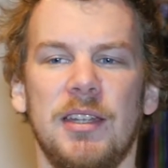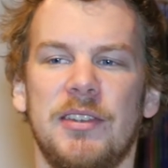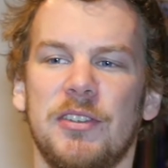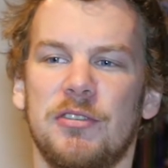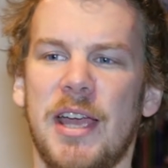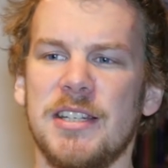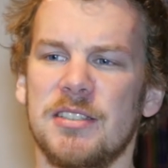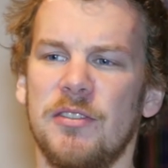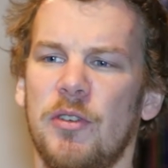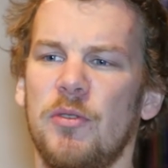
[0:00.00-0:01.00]
It's a
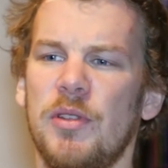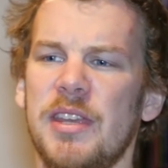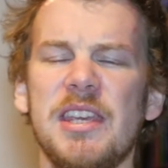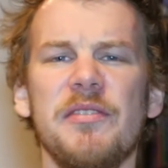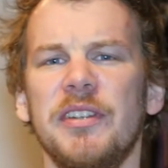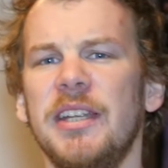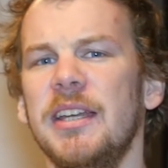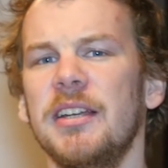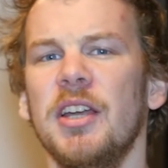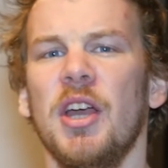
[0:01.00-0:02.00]
great
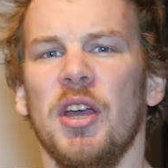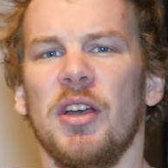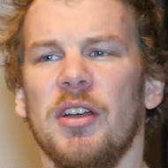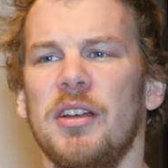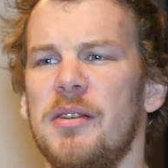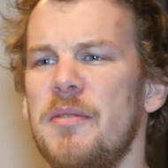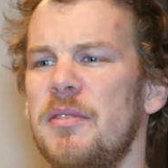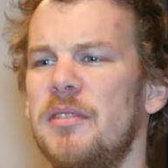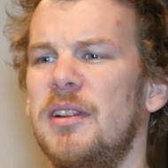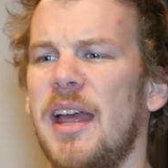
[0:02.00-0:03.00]
evening,
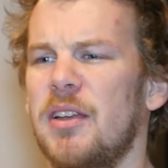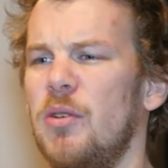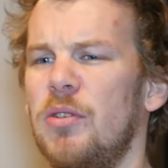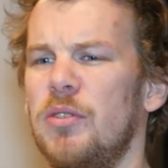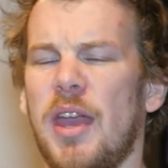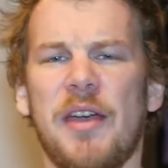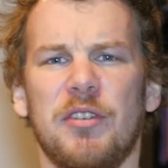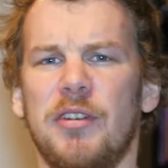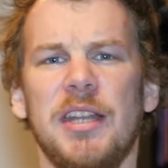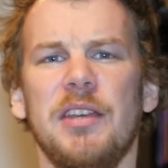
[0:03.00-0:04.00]
like you have a
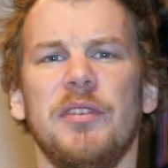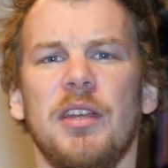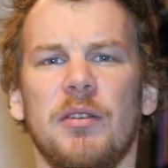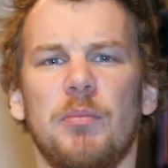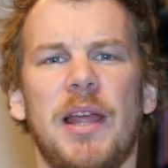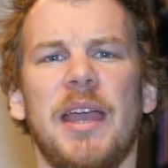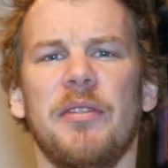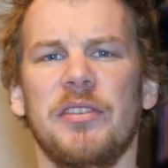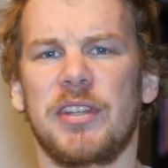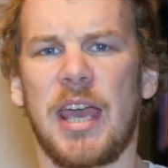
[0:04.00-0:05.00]
great evening
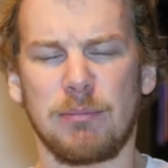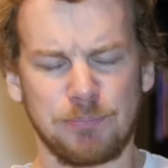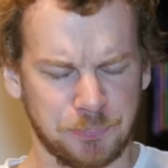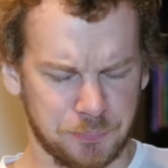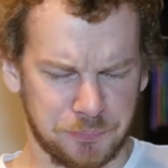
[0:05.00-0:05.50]
playing this game.